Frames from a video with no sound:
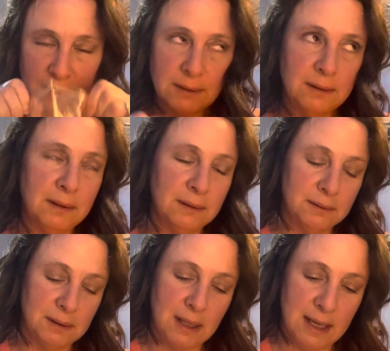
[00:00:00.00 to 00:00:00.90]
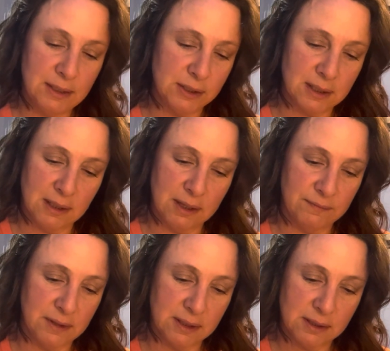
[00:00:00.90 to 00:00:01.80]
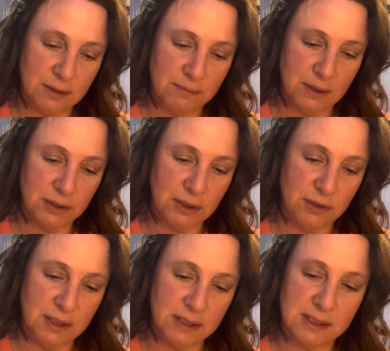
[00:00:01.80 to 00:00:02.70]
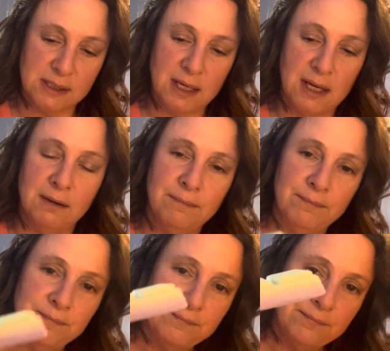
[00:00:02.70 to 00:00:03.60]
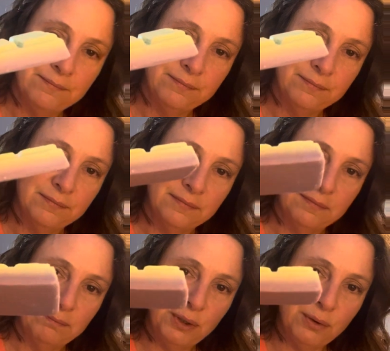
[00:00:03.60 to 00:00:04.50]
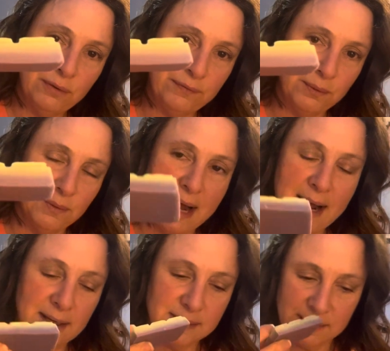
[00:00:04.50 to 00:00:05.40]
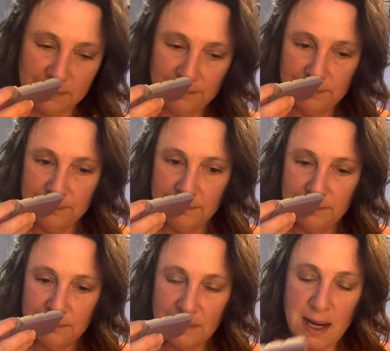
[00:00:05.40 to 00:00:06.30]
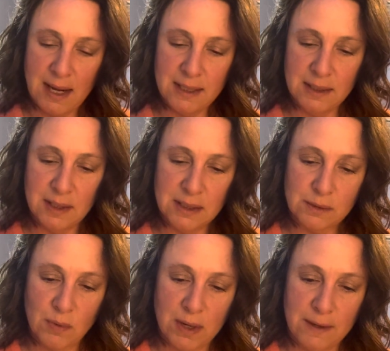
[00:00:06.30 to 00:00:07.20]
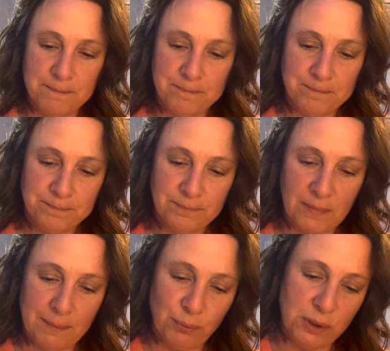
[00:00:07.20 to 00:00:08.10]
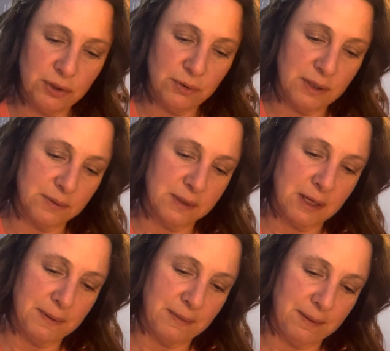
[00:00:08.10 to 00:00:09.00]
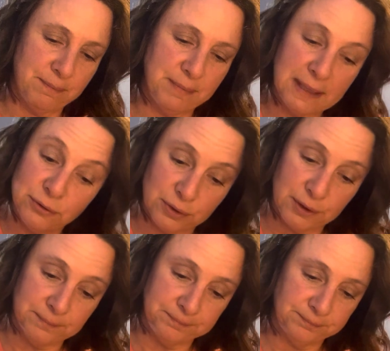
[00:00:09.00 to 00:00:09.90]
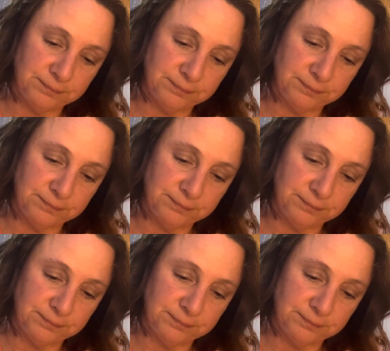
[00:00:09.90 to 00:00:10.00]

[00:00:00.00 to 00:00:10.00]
oh, I just loved this so much. And you can see beautiful wax. I did this one. I'm pretty sure this was up in my bedroom.